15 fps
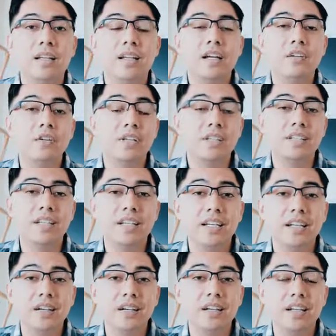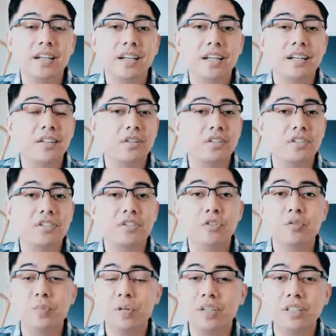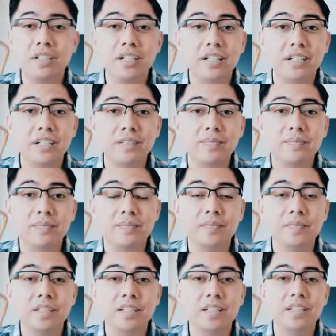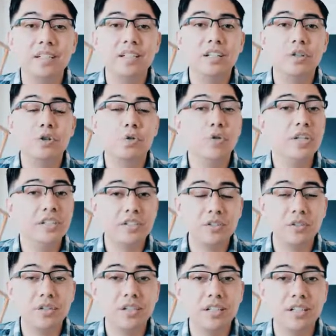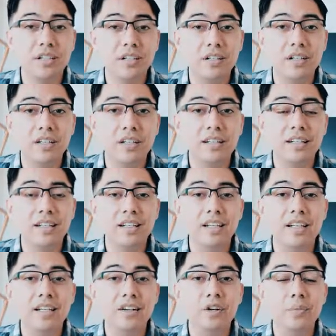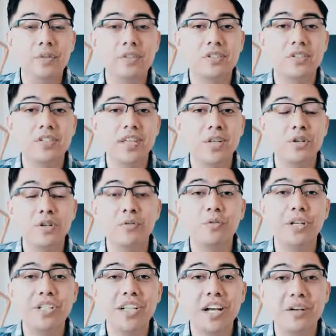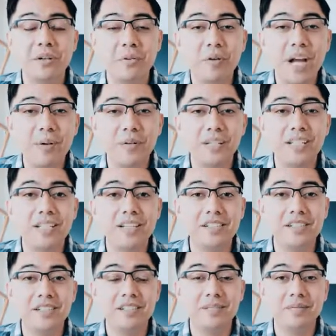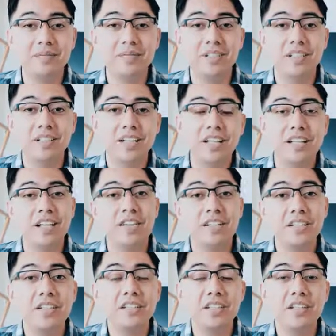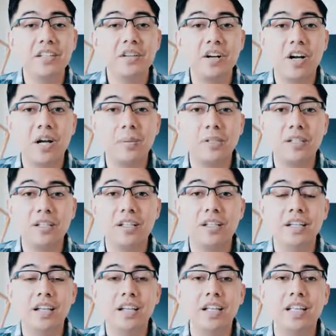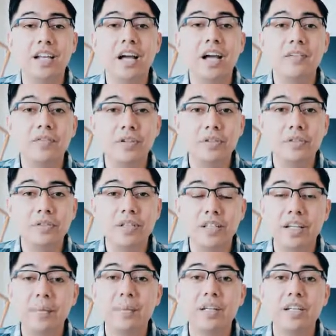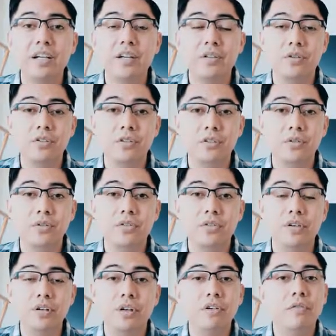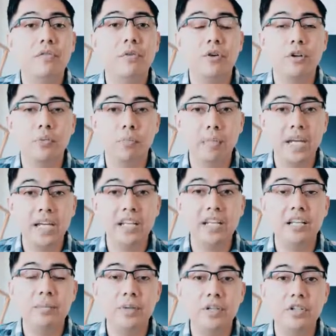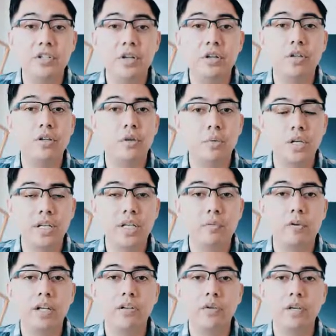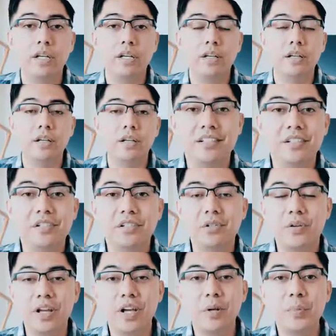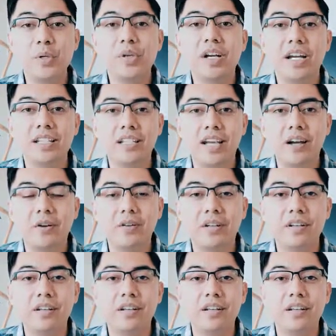Now you can see here, it looks super clear, crystal clear, and almost looks like you can reach out and grab it and touch it. Now this is another option that I've used and that many others use for your main image, a 3D rendering. So to help you guys out,